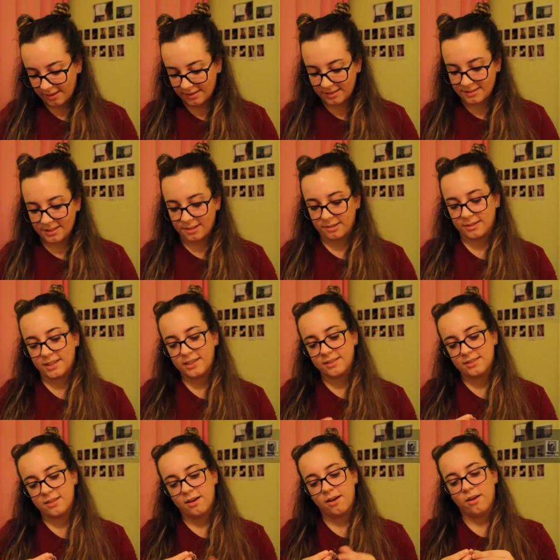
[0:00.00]
these
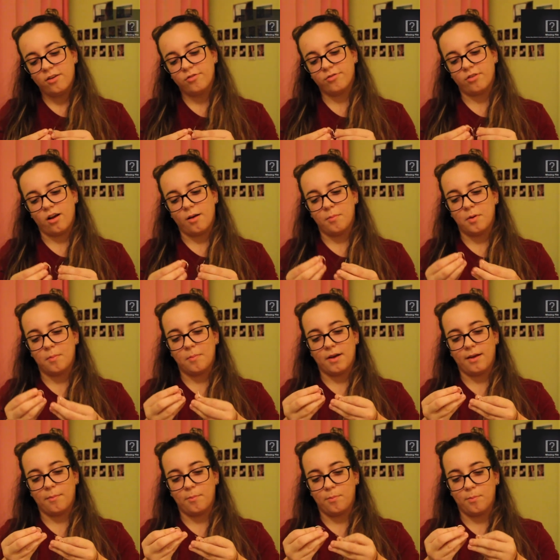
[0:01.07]
earrings from
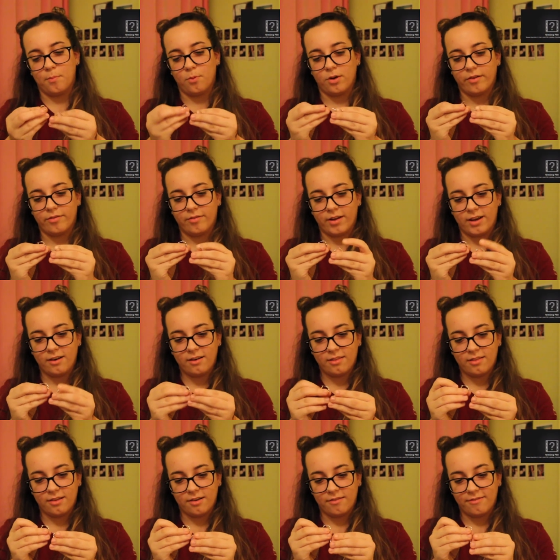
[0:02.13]
my boyfriend.
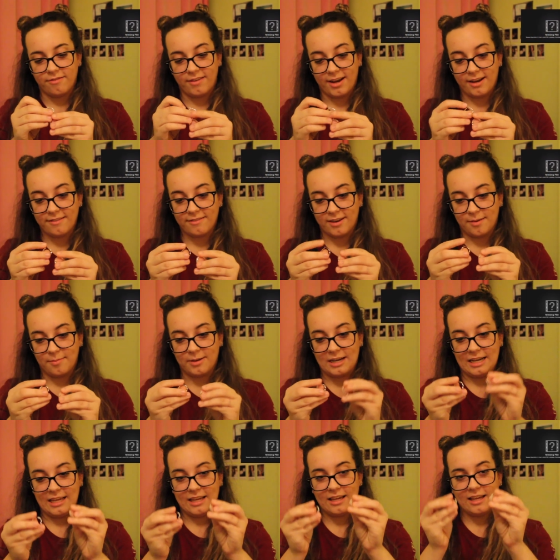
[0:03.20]
They're very, very
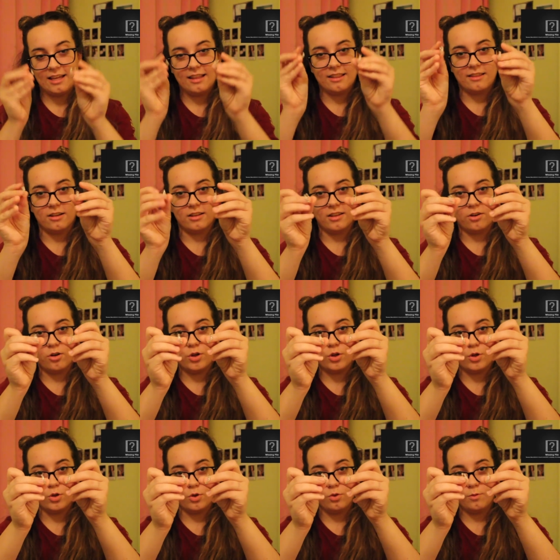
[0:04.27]
pretty. They're little
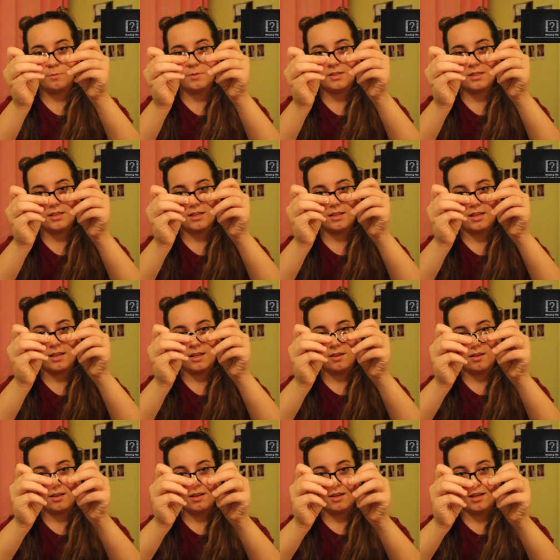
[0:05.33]
hoops.
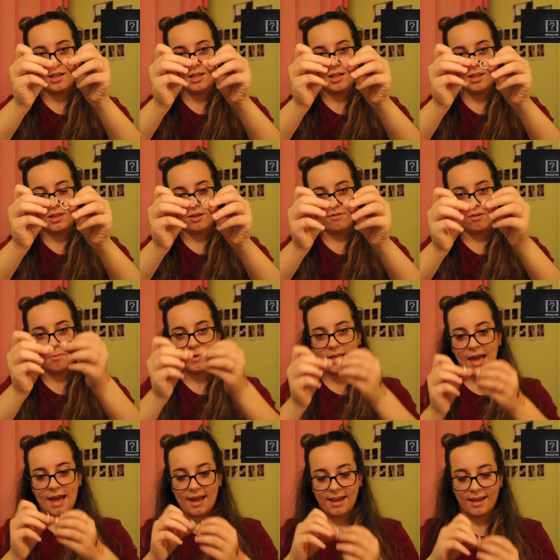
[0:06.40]

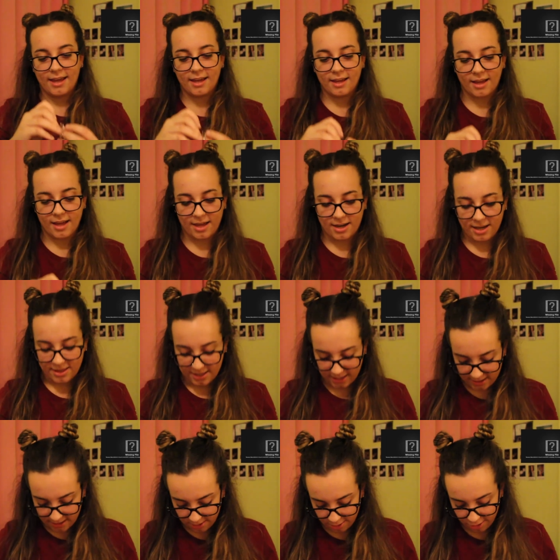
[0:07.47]
Okay.
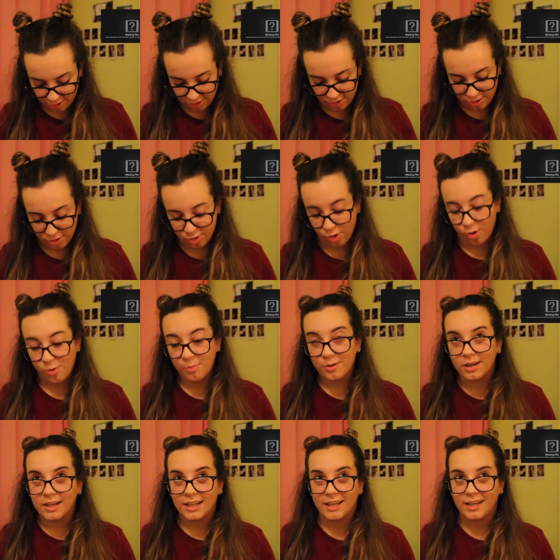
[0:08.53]
That they're just so
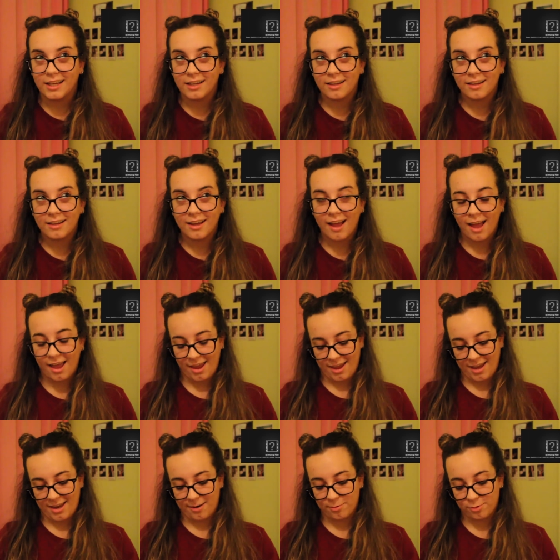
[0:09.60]
pretty
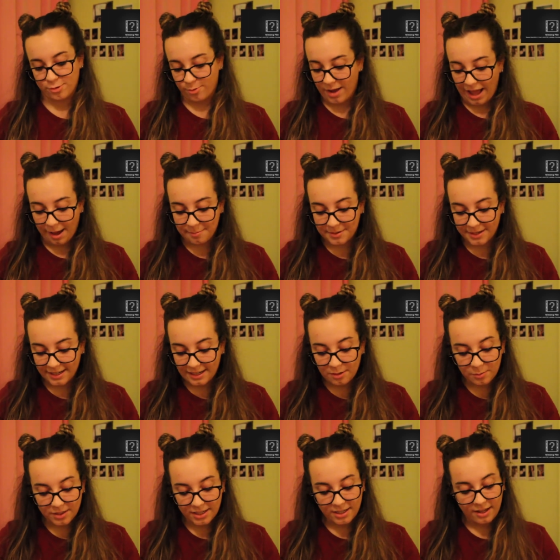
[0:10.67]
and I'm so happy
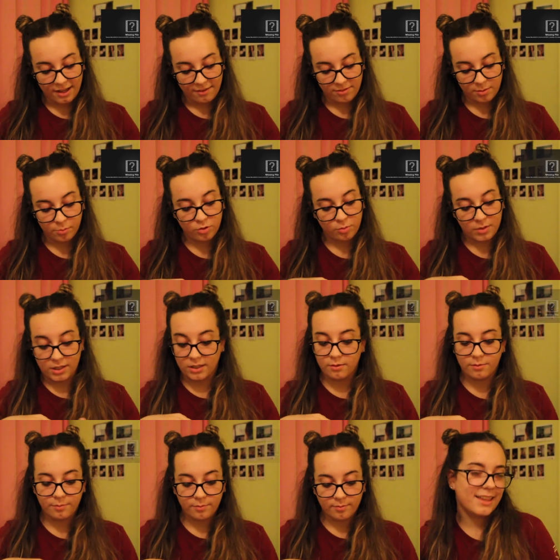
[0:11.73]
when he gave them to
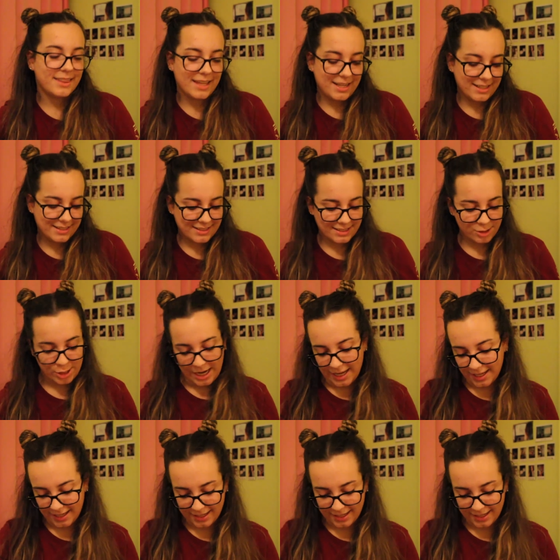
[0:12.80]
me. Thanks, Jake.